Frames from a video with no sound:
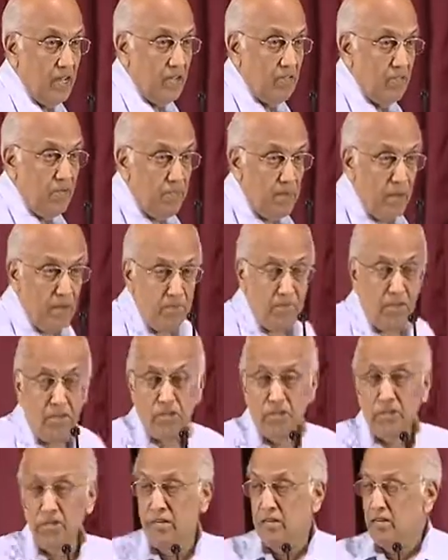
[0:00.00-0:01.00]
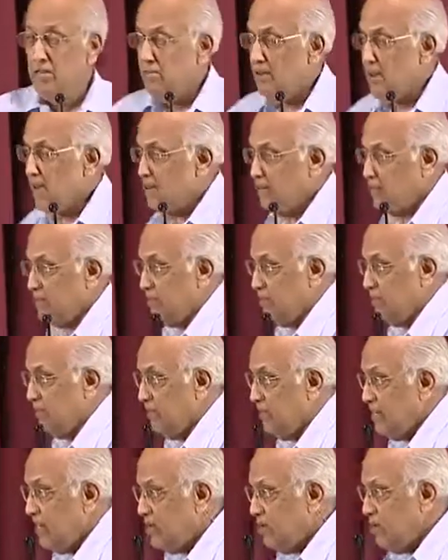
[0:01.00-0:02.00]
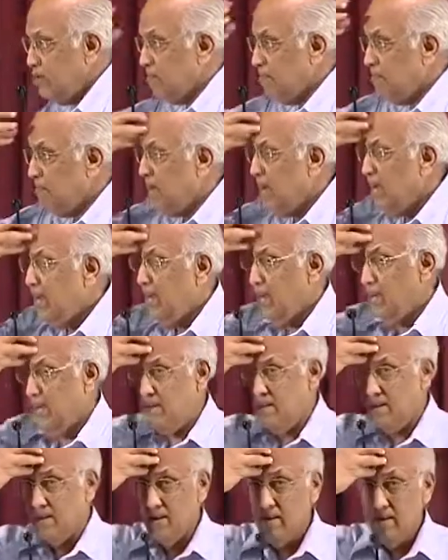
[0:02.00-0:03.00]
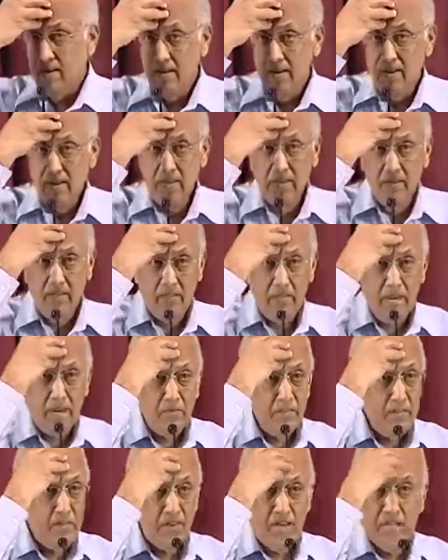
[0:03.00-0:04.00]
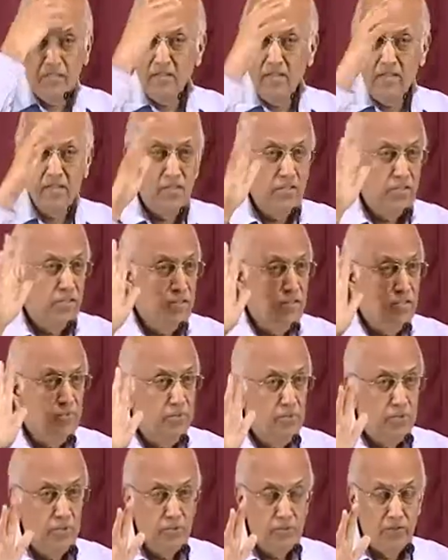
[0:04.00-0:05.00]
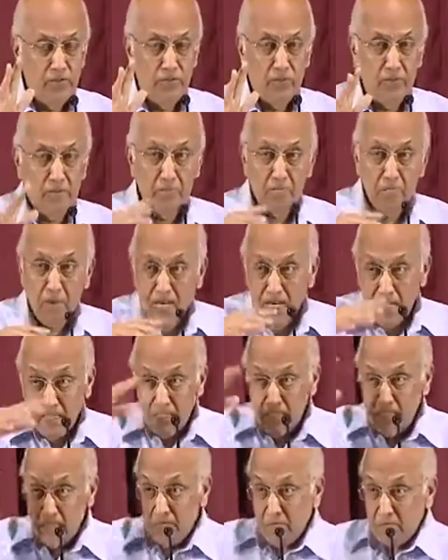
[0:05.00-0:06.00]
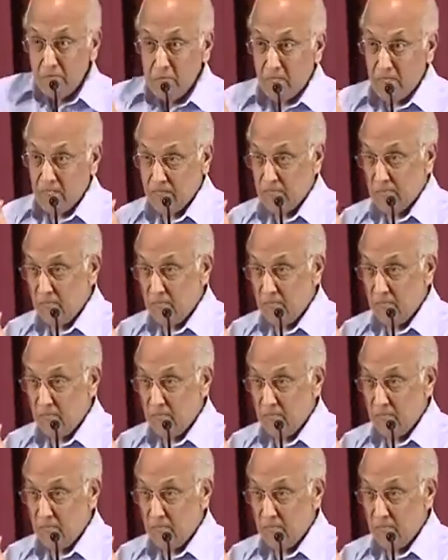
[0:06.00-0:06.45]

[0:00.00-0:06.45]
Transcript: Repent means turn around, let your mind. The Tamil translation is so beautiful, mananthirumbal.